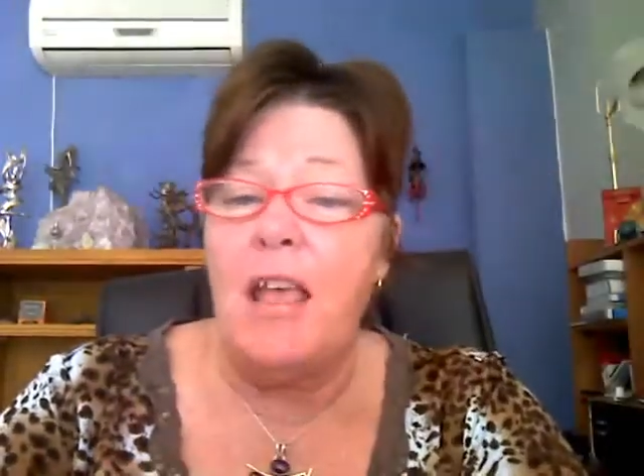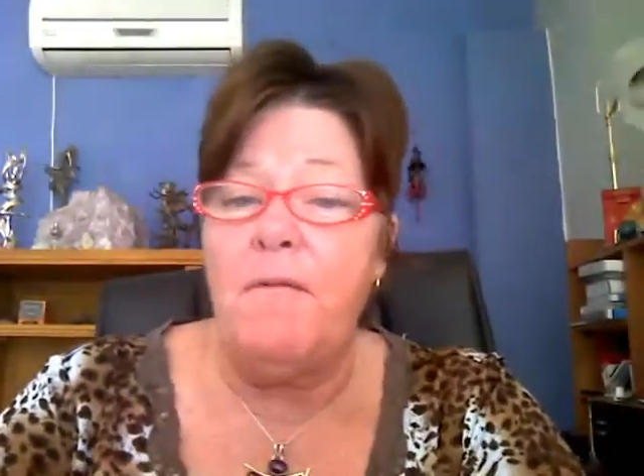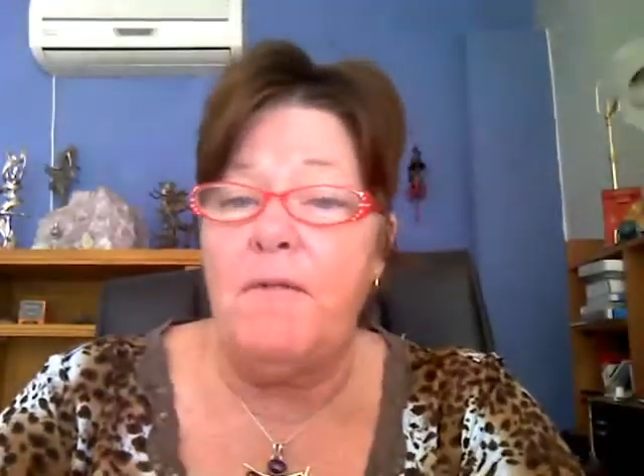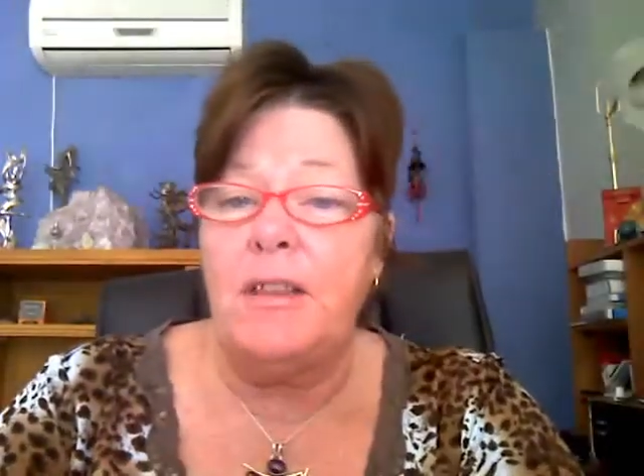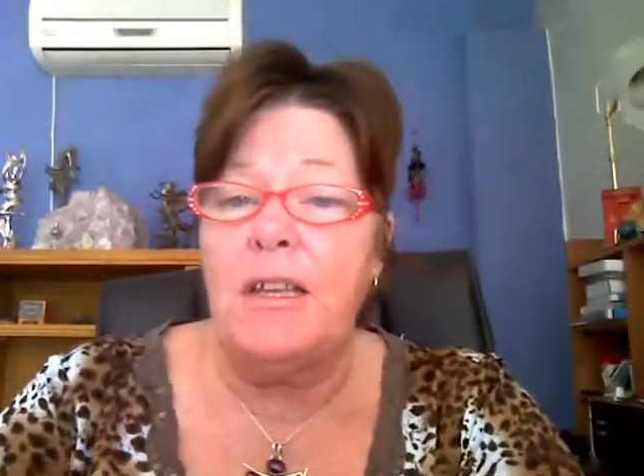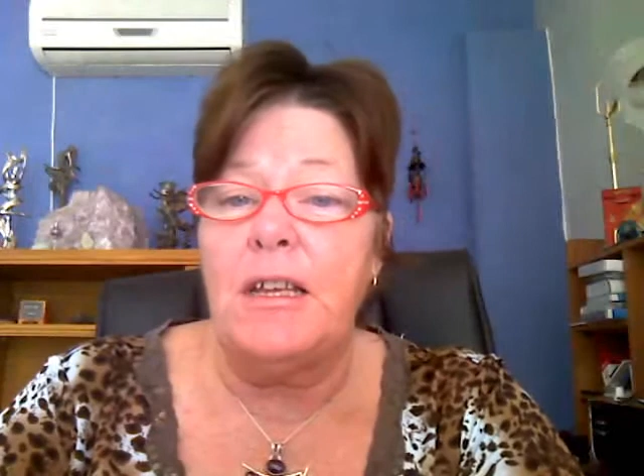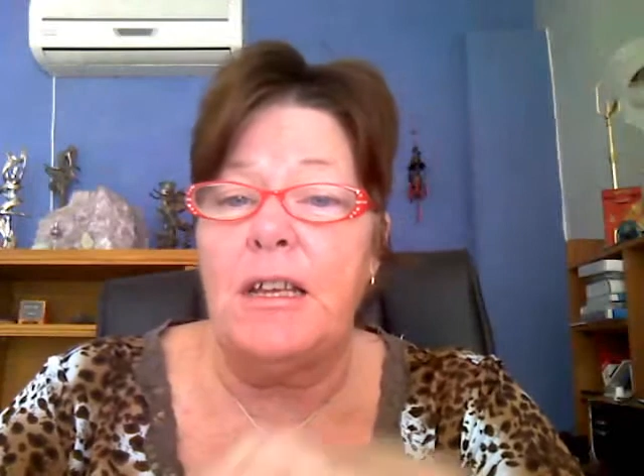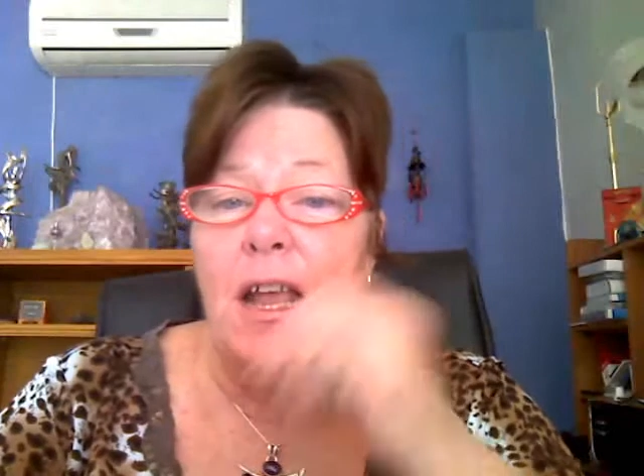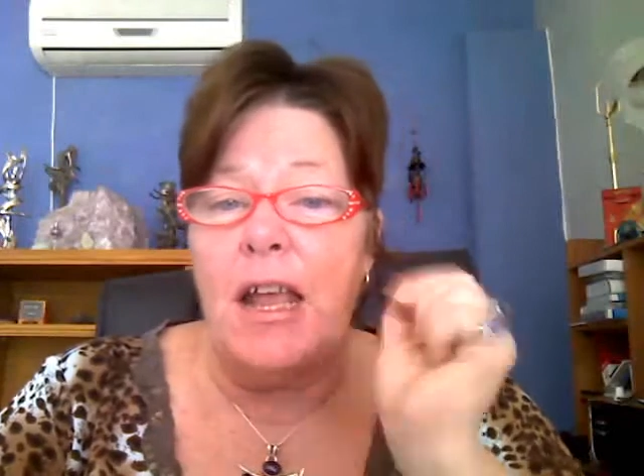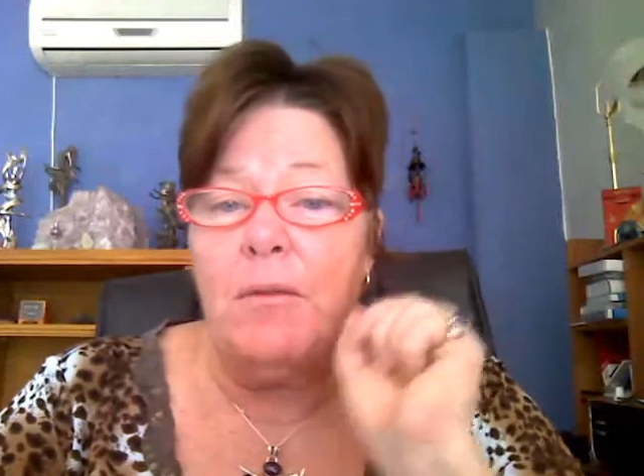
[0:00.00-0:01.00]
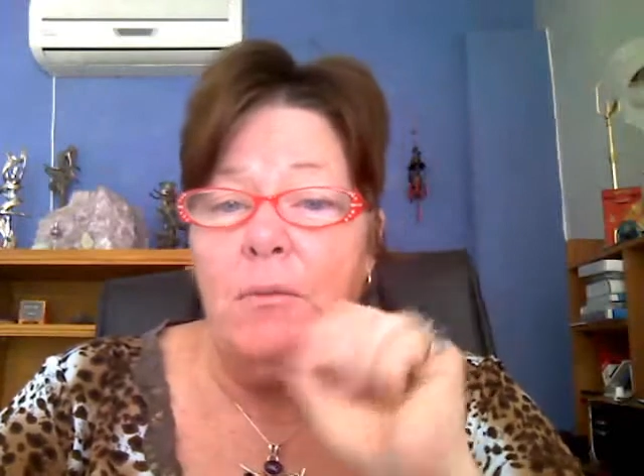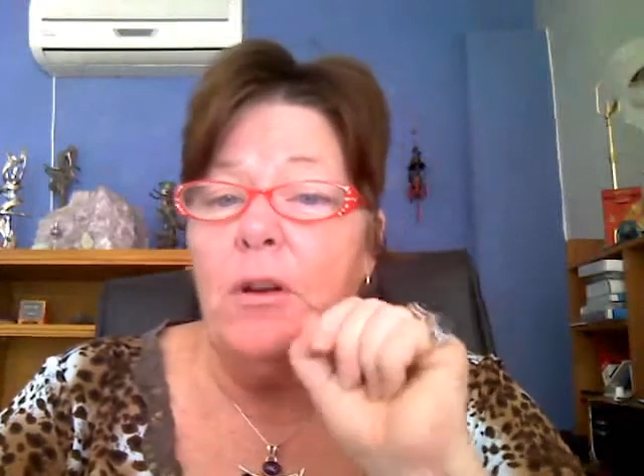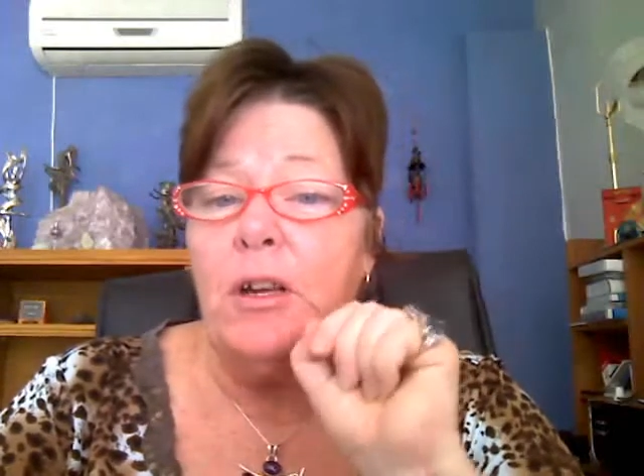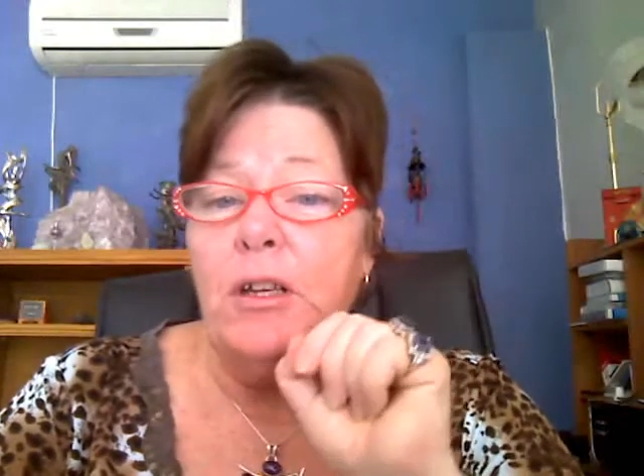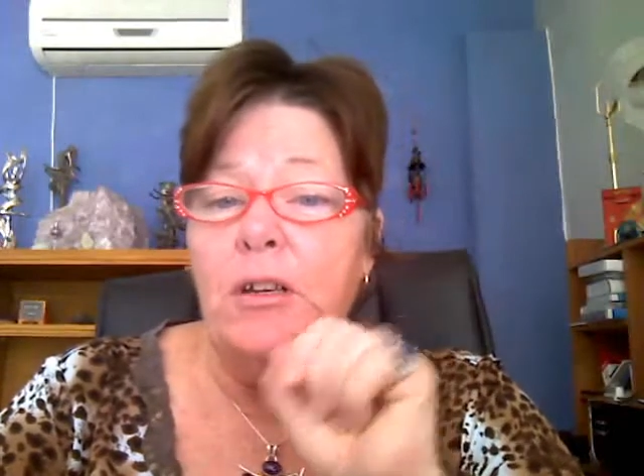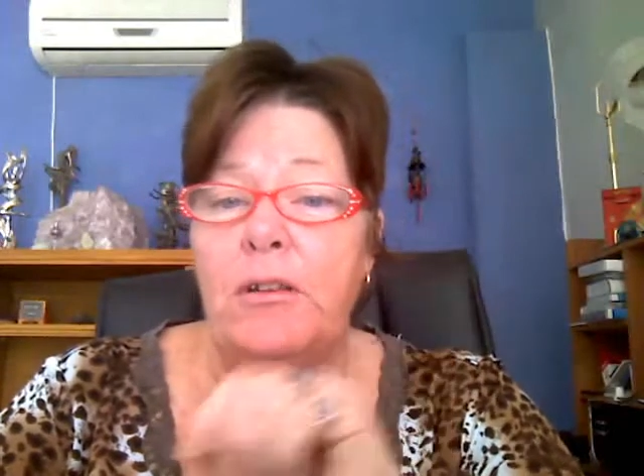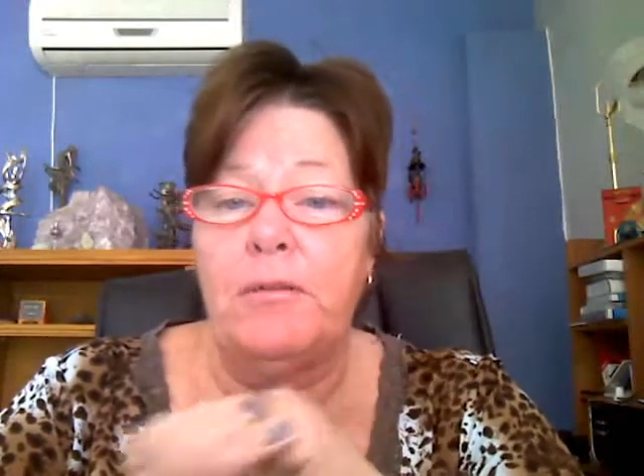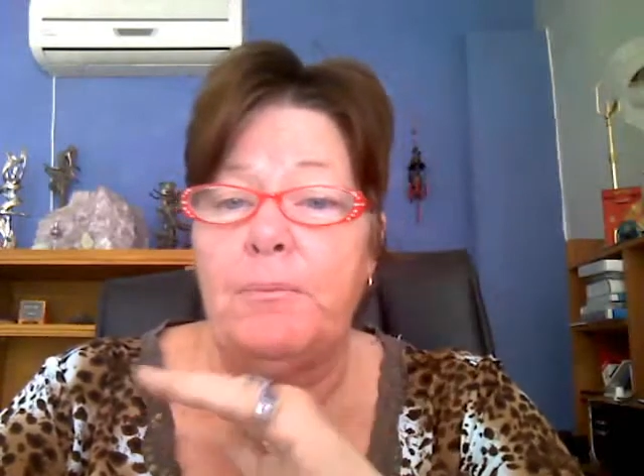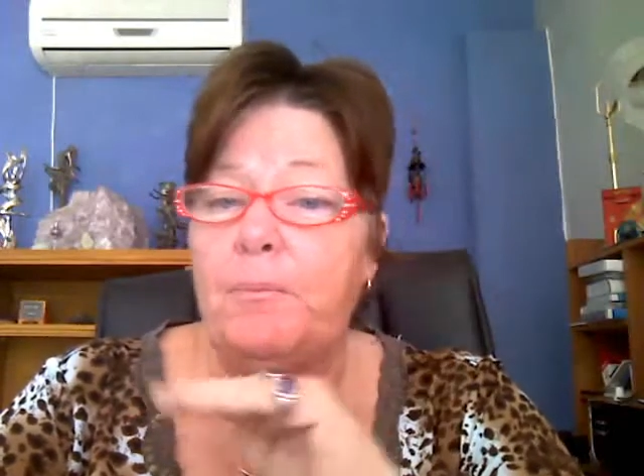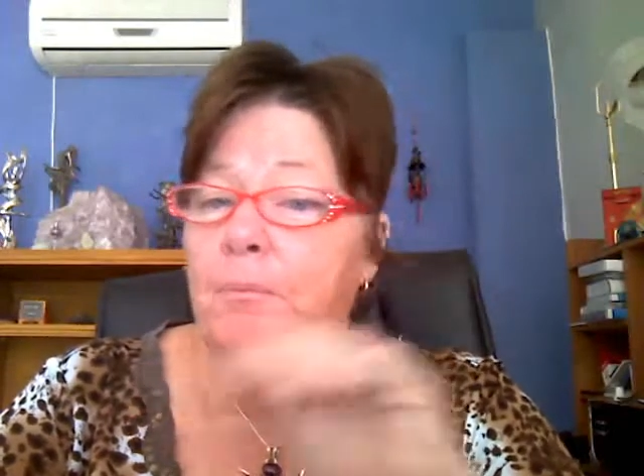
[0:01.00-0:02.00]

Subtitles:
everything in your hand, what can you do?